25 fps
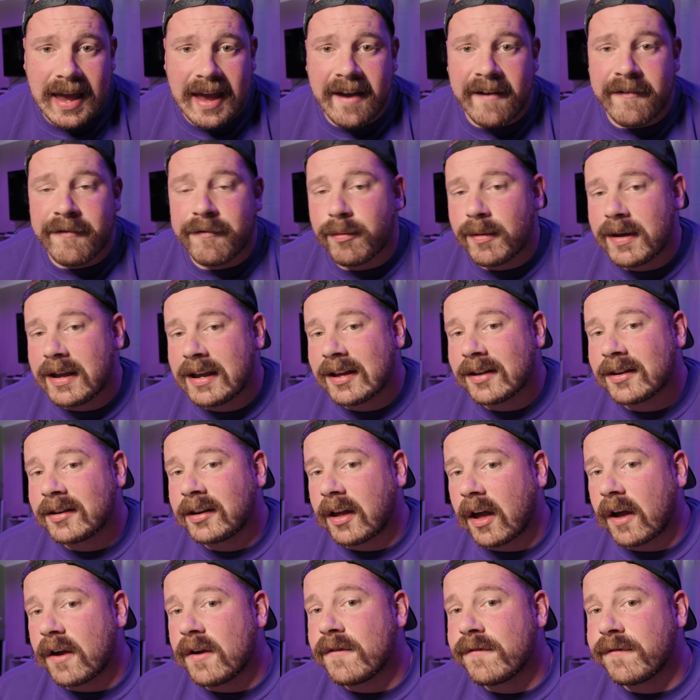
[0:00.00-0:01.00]
If we
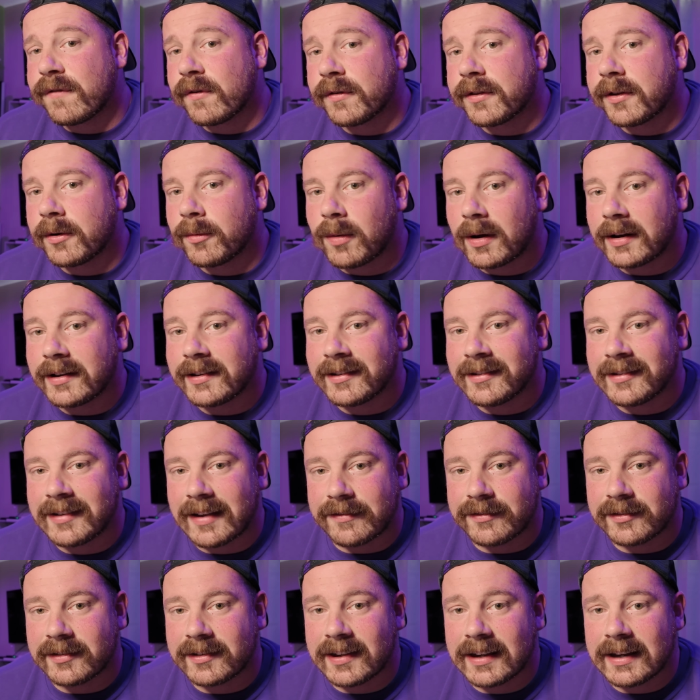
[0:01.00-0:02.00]
can go for the
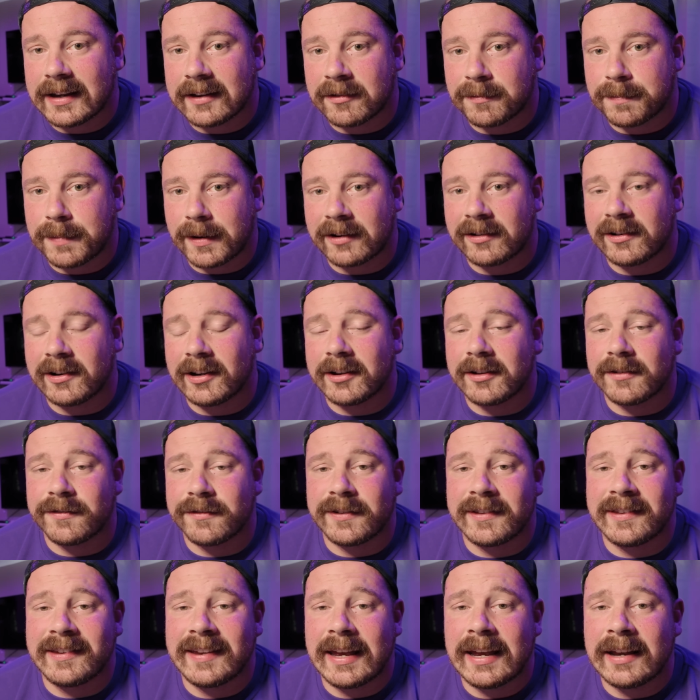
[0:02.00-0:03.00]
170, especially under
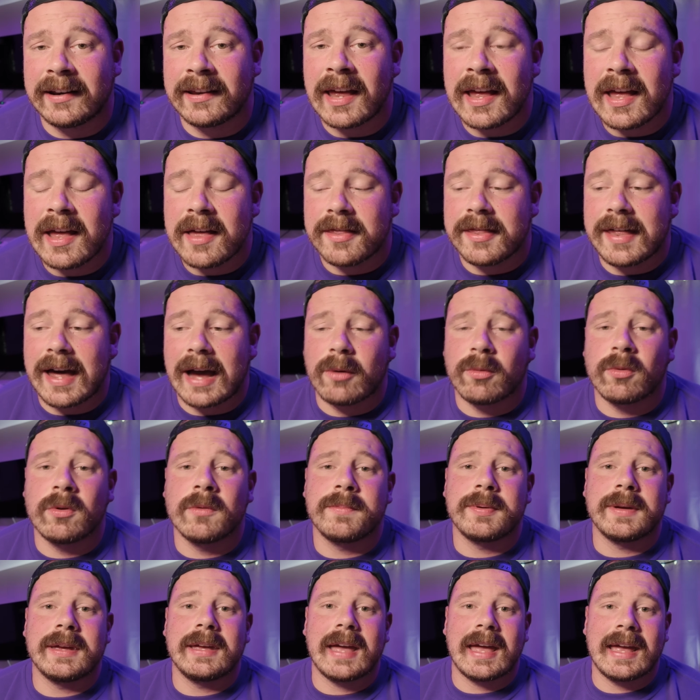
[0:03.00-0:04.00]
fatigue, that will
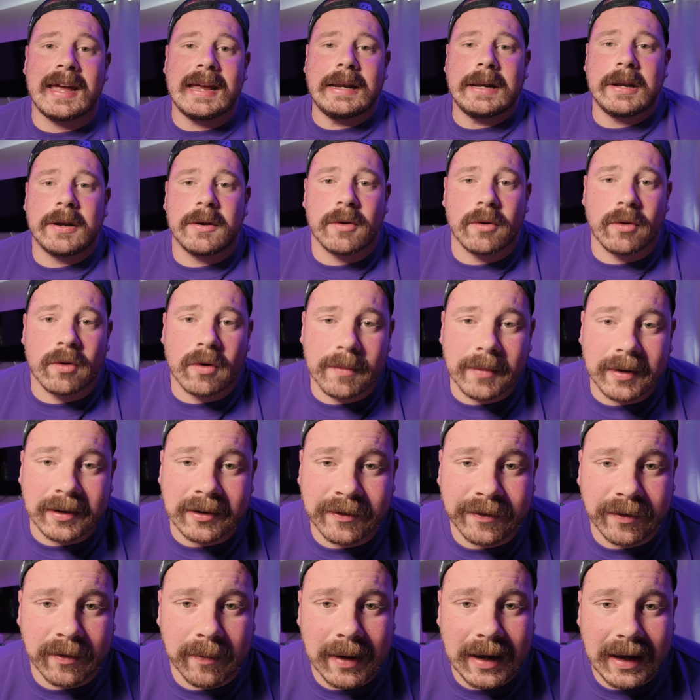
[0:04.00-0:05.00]
be
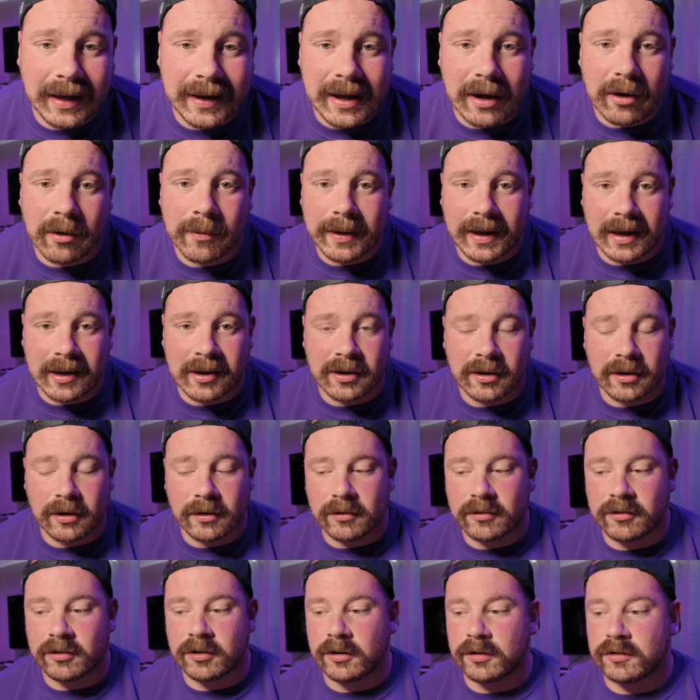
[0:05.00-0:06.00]
enormous for me, and that will be a
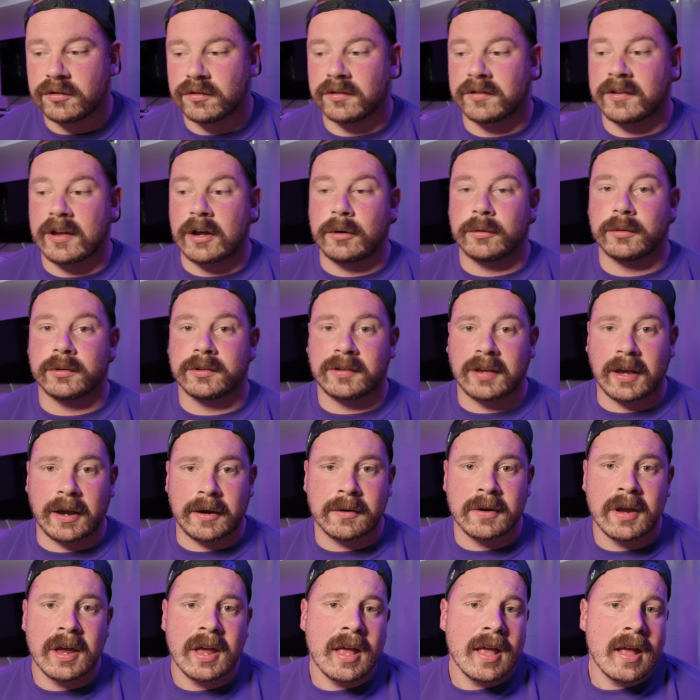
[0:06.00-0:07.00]
huge, huge result.
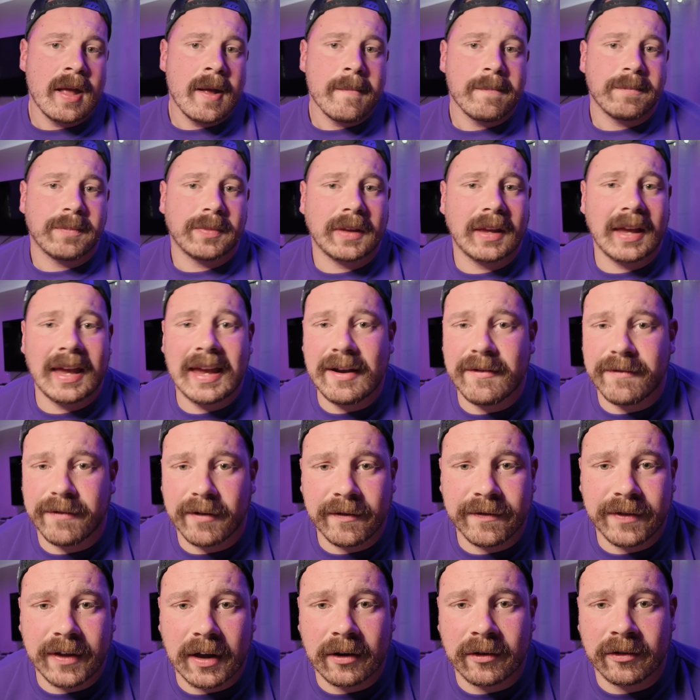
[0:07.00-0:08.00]
So either
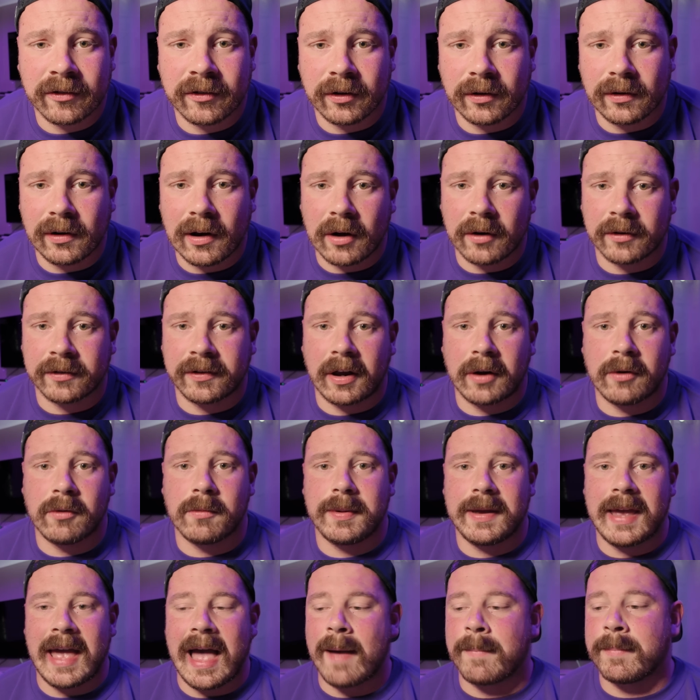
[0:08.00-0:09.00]
of those two logs I will
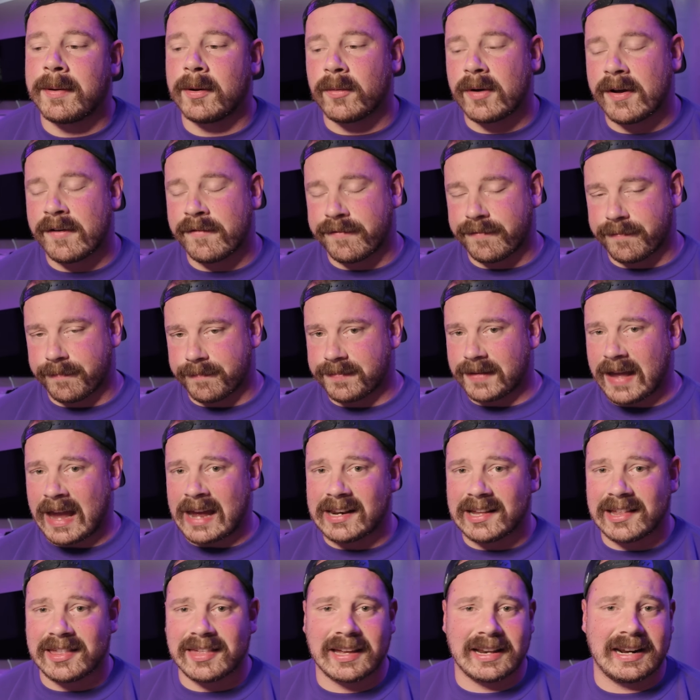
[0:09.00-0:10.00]
be happy with.
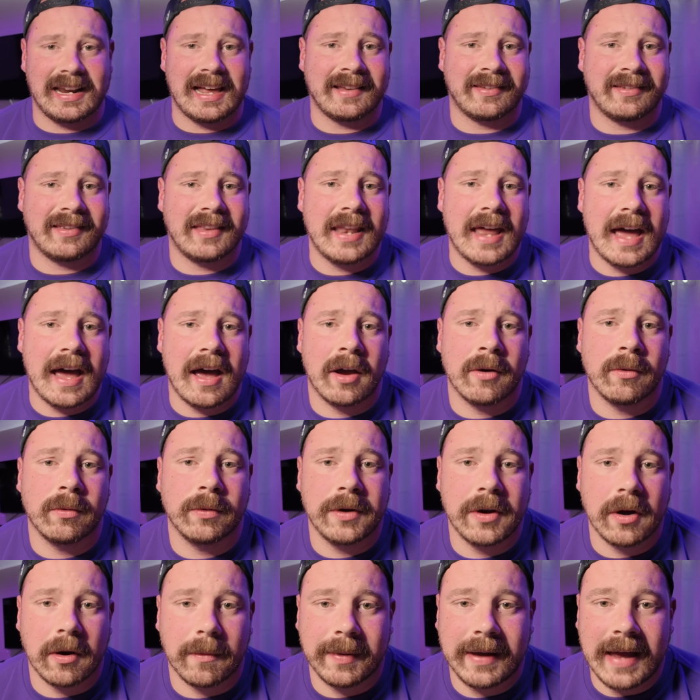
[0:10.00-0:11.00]
Anything less than that, I
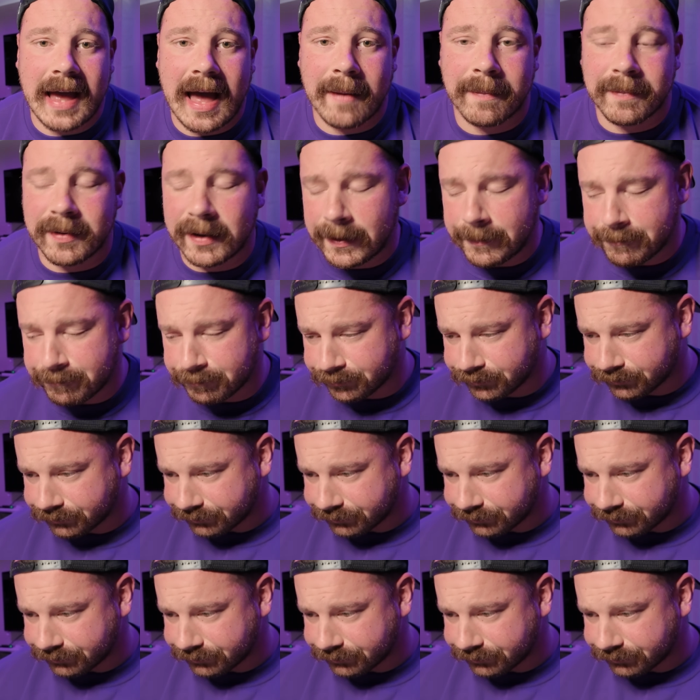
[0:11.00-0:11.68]
will not be happy.